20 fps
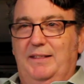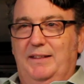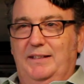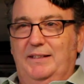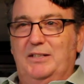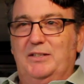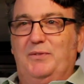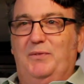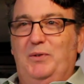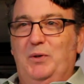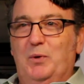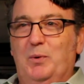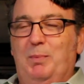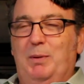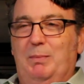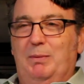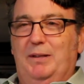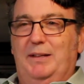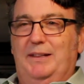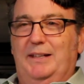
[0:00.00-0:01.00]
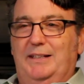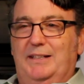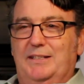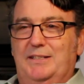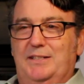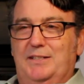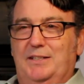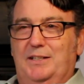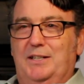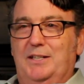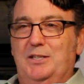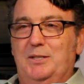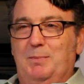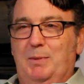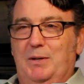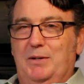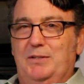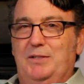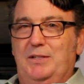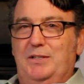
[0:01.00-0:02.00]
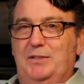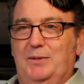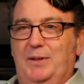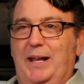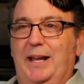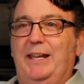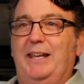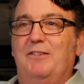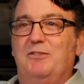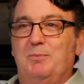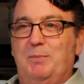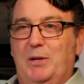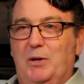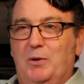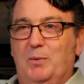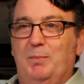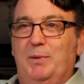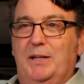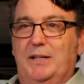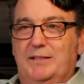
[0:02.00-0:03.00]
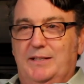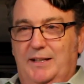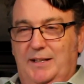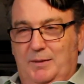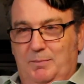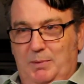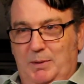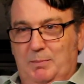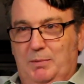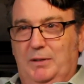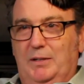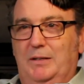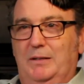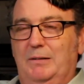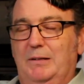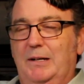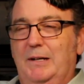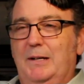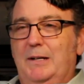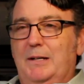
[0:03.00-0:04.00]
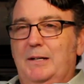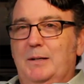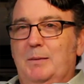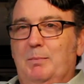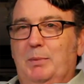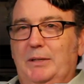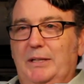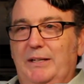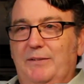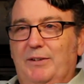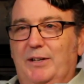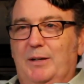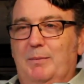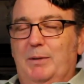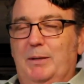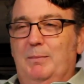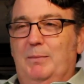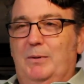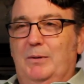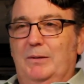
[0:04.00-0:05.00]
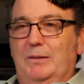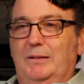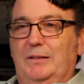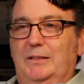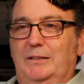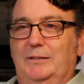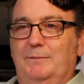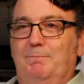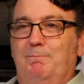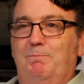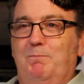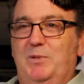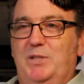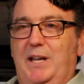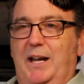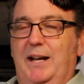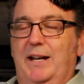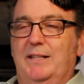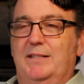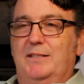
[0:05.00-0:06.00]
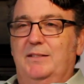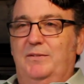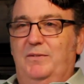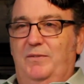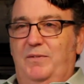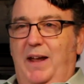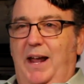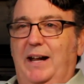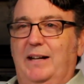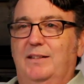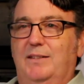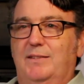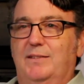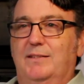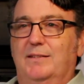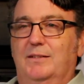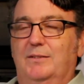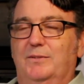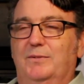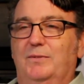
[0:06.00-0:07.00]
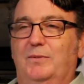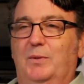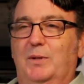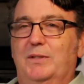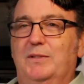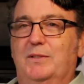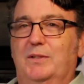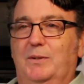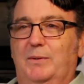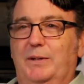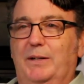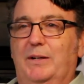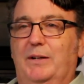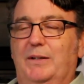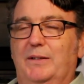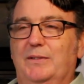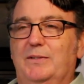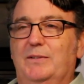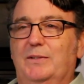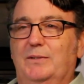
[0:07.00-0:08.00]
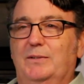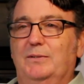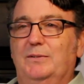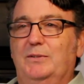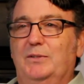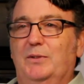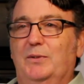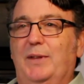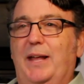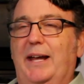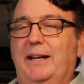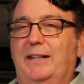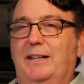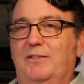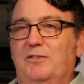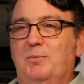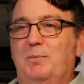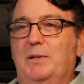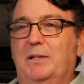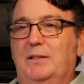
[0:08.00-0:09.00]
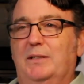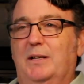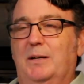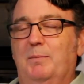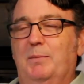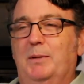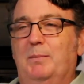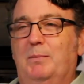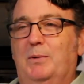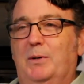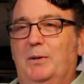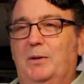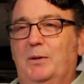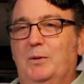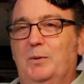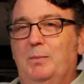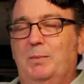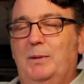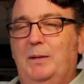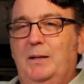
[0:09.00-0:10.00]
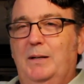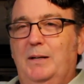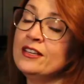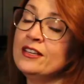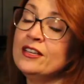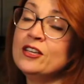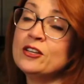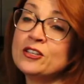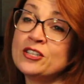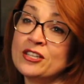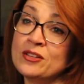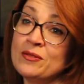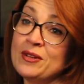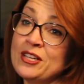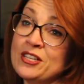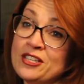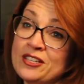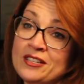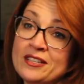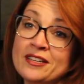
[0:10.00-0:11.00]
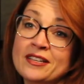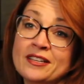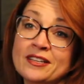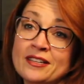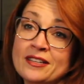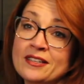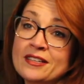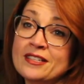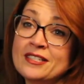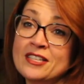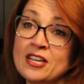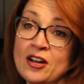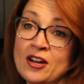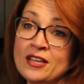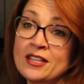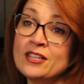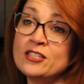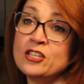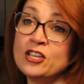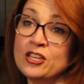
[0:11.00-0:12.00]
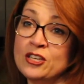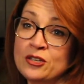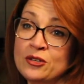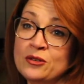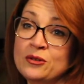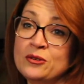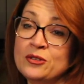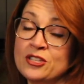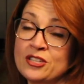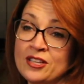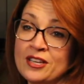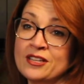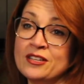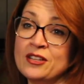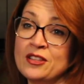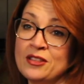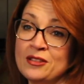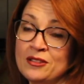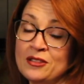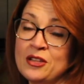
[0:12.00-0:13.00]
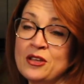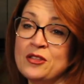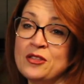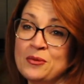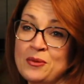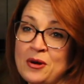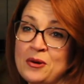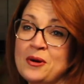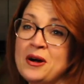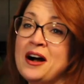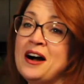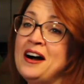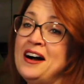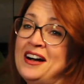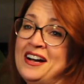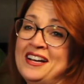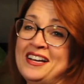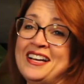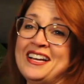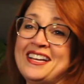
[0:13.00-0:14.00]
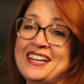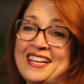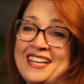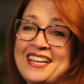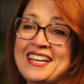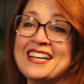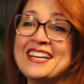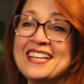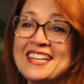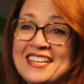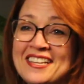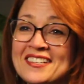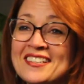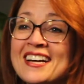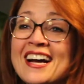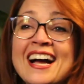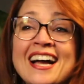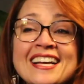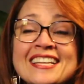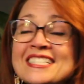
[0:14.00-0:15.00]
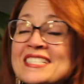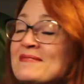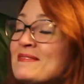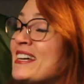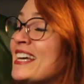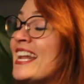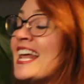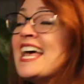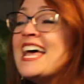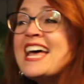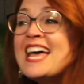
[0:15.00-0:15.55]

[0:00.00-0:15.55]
think there's fewer people that think this is a conspiracy, so that gives me hope, because I think people are believing a bit more in the science and facts of what's going on, so that gives me a bit more hope. Your generation, sorry, that's a huge thing to throw on you guys, but